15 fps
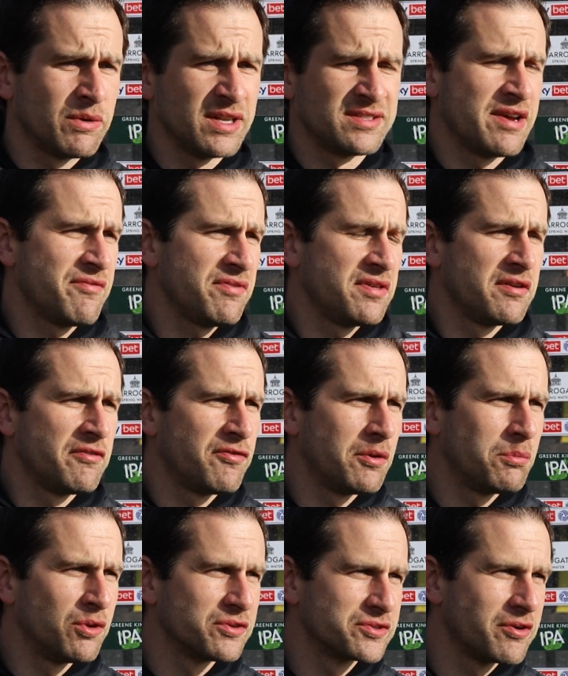Well, it's everything in
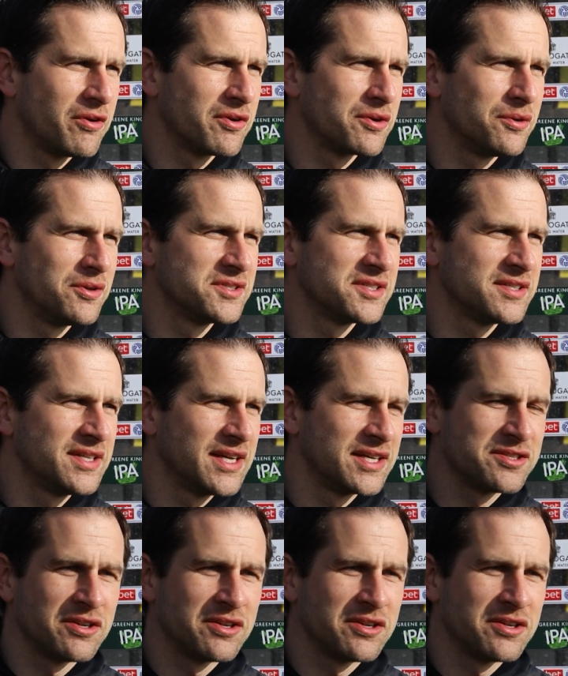football, scoring goals, isn't it?